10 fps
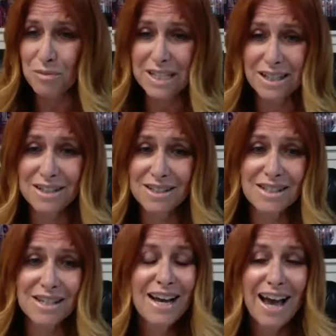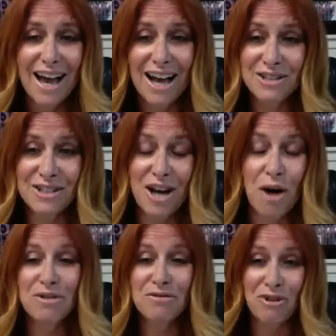Because it's
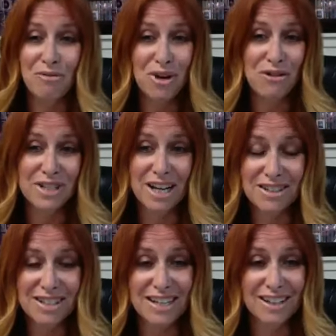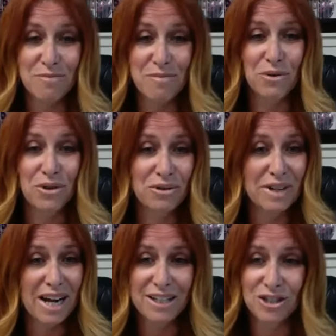coming from the hotel side, like both you
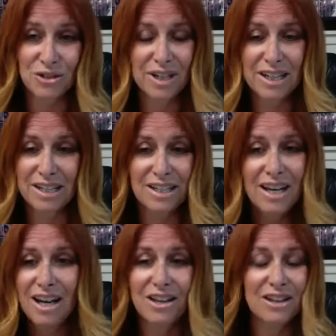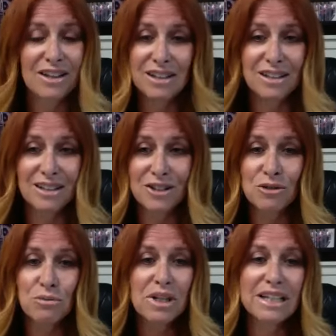and I do, they're
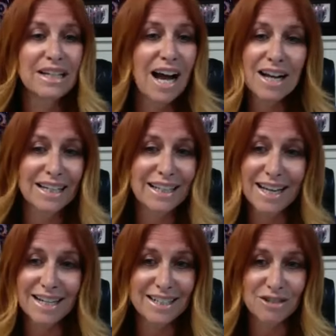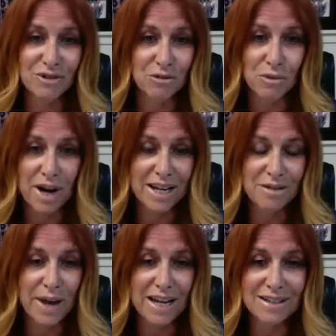really not going to get a different
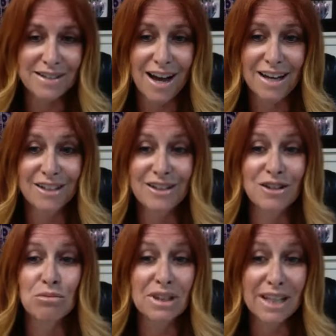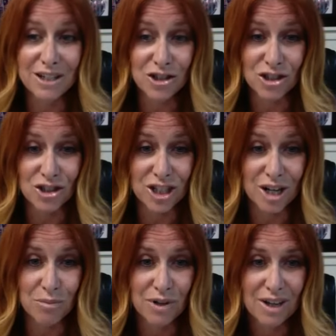rate based on the
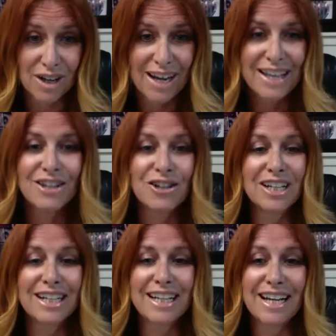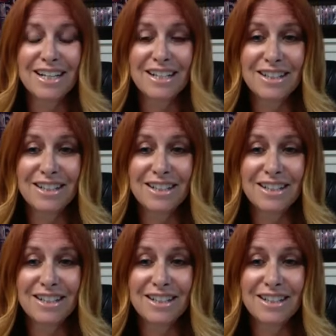relationship. They're going to get it.